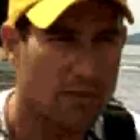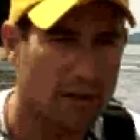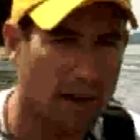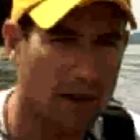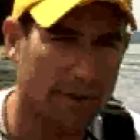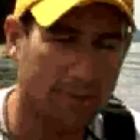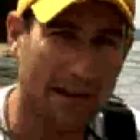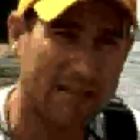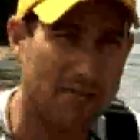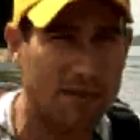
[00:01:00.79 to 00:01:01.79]

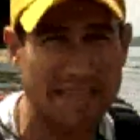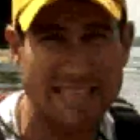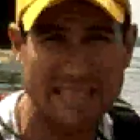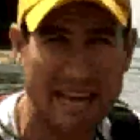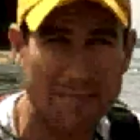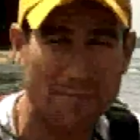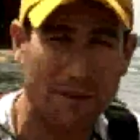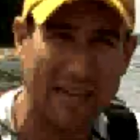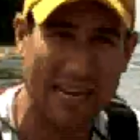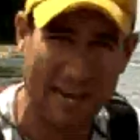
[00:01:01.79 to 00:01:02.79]
effectively and
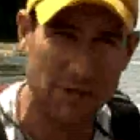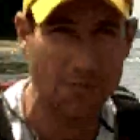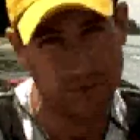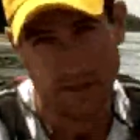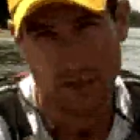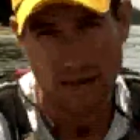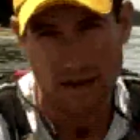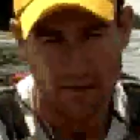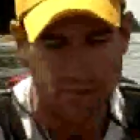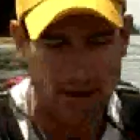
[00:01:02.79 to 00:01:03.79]
safely catch fish
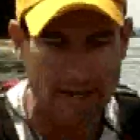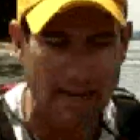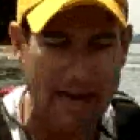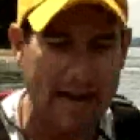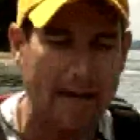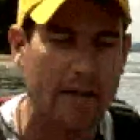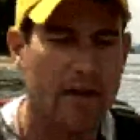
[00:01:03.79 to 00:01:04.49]
out of a kayak.